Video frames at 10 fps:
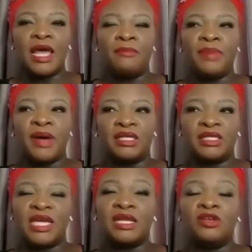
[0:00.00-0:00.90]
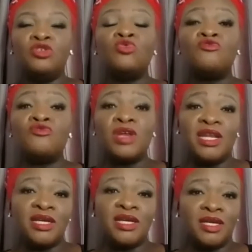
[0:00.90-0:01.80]
But can you read
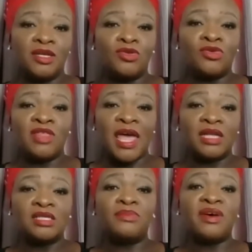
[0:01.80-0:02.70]
that